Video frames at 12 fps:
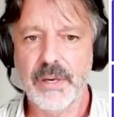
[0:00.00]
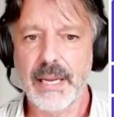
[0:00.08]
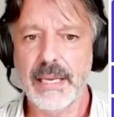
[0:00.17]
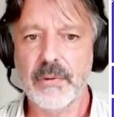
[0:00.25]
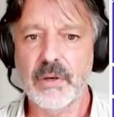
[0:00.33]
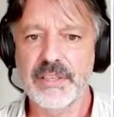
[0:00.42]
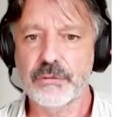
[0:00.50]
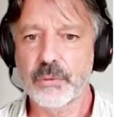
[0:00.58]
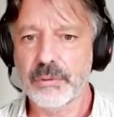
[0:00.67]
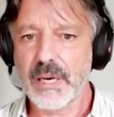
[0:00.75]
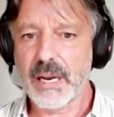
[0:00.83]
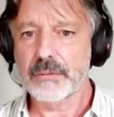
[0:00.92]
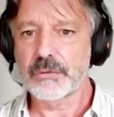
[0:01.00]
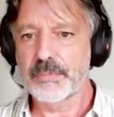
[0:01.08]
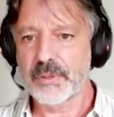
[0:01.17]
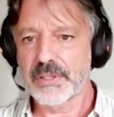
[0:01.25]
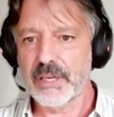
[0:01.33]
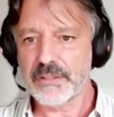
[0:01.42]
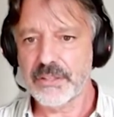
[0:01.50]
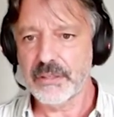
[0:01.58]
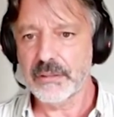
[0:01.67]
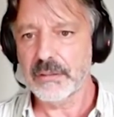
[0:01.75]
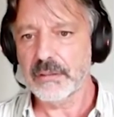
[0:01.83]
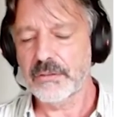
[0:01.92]
were able is to roll out to
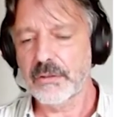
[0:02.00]
production.